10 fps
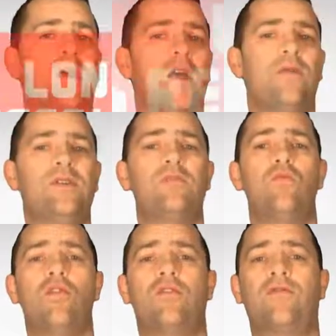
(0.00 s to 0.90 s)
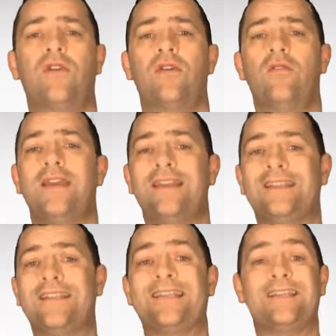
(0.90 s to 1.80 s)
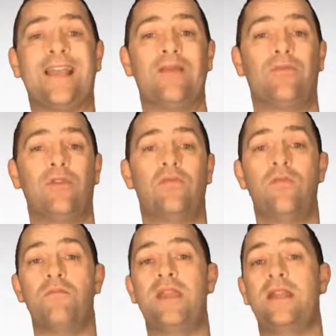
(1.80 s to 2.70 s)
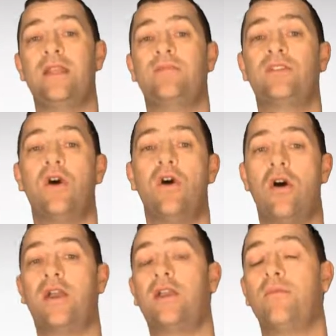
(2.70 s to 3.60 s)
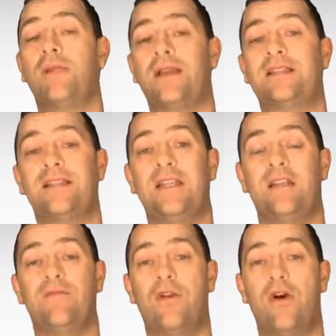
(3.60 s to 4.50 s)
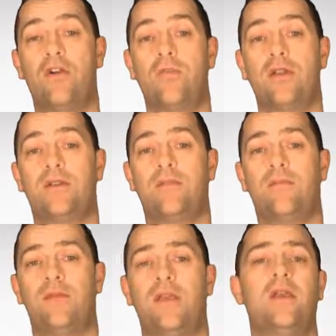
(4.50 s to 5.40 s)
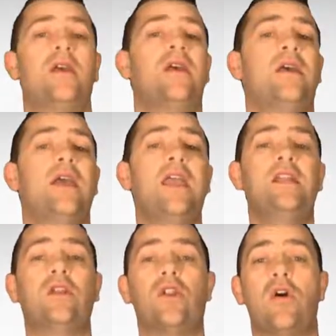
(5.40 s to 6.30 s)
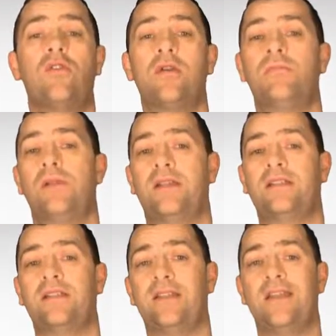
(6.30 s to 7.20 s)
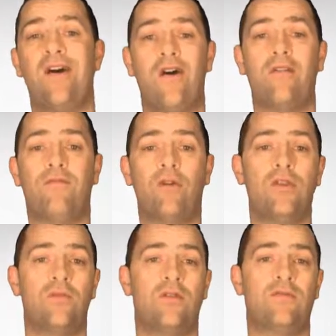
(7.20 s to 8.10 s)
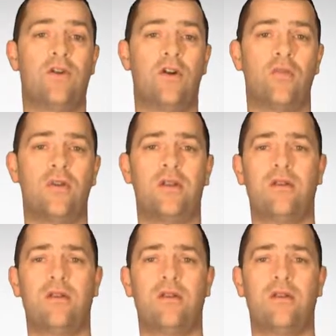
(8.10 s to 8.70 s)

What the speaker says: This workflow is an example of a medium to high complexity environment. In a low complexity, high volume environment,